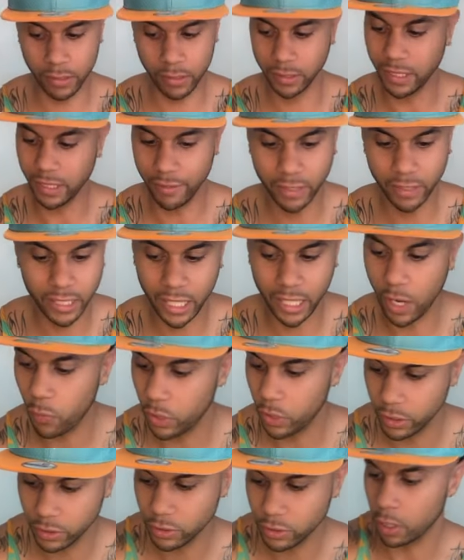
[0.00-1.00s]
everything I wanted
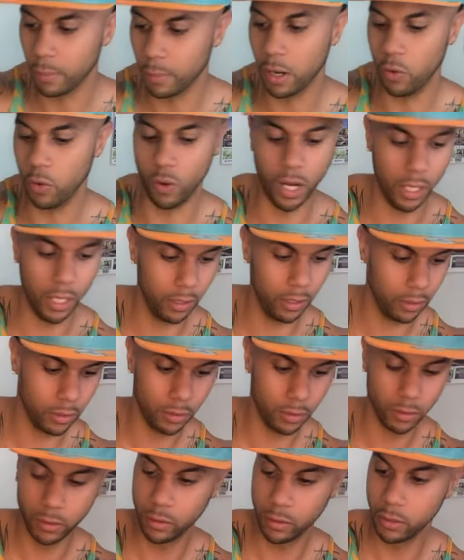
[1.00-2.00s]
to talk about water.
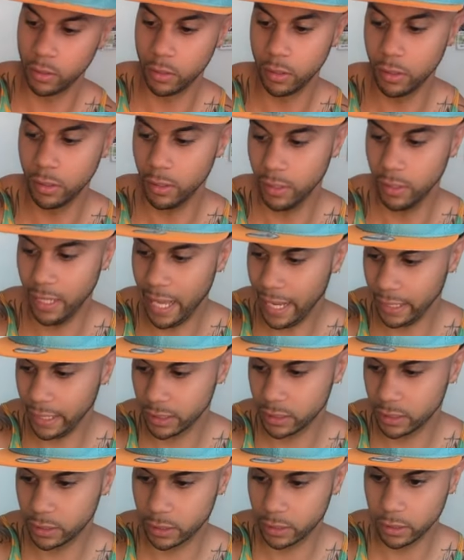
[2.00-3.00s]
Next,
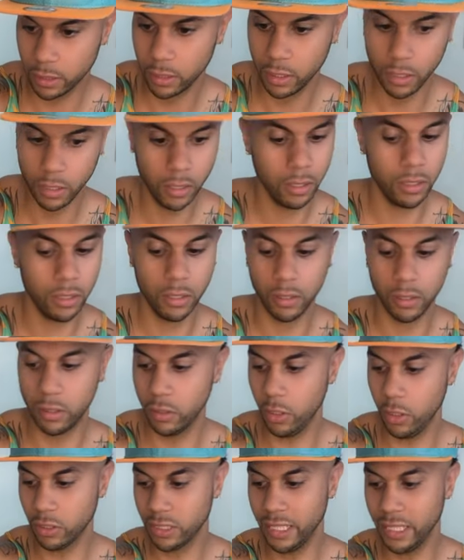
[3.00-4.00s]
y'all
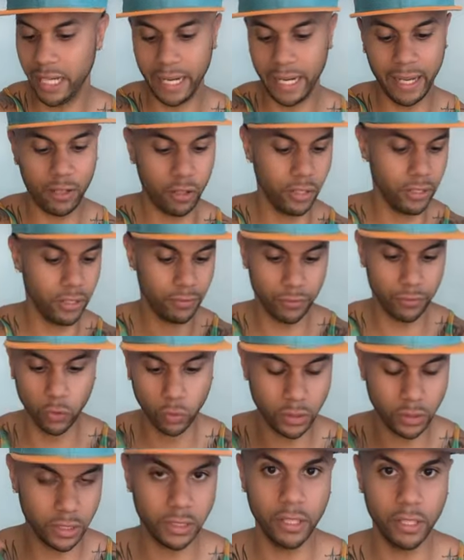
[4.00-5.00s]
see I got all these fruits
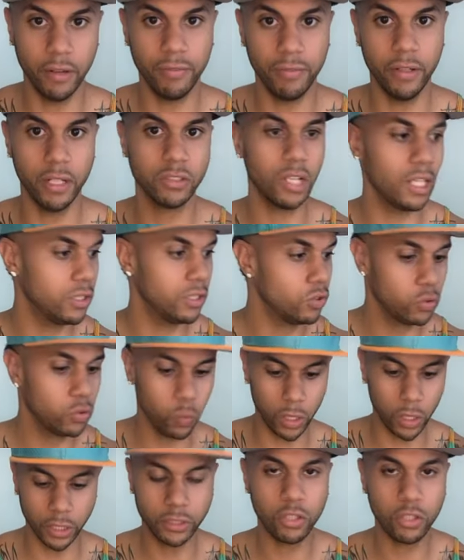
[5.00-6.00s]
and stuff here. So I just
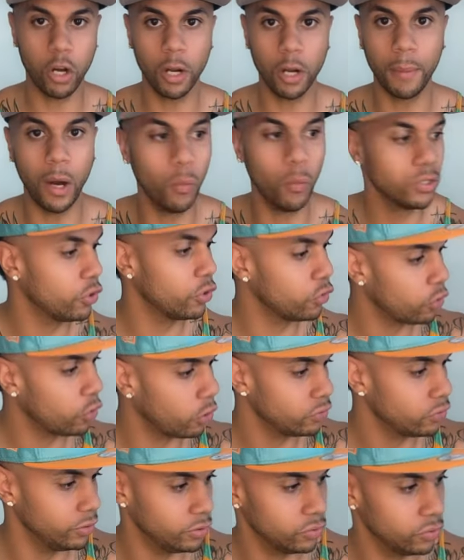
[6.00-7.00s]
want to talk about, I went to the
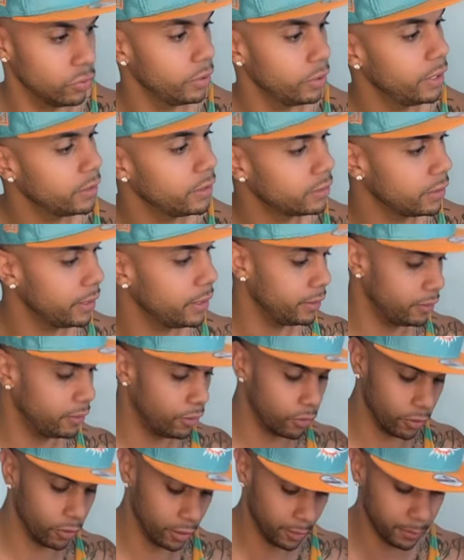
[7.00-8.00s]
grocery store yesterday. Hold
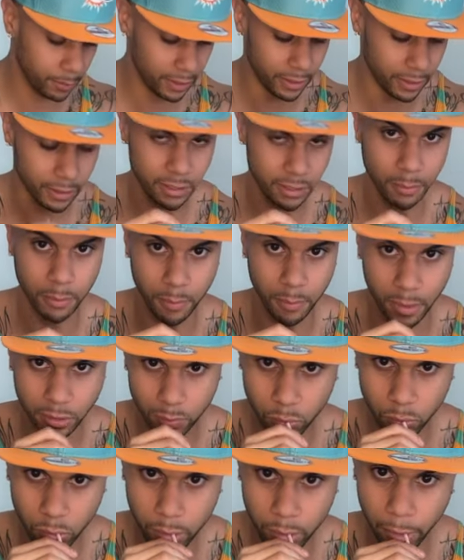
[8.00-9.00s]
on, let me get a sip of my
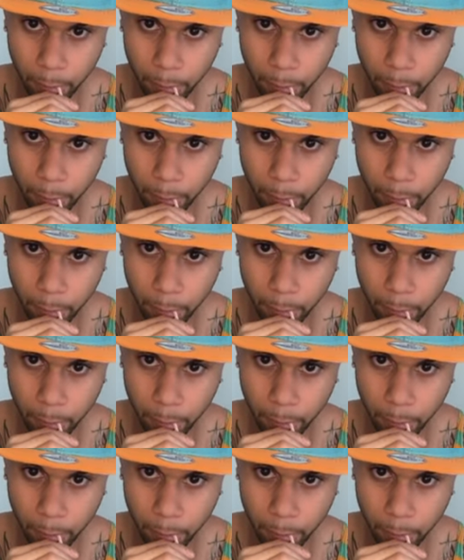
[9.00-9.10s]
smoothie.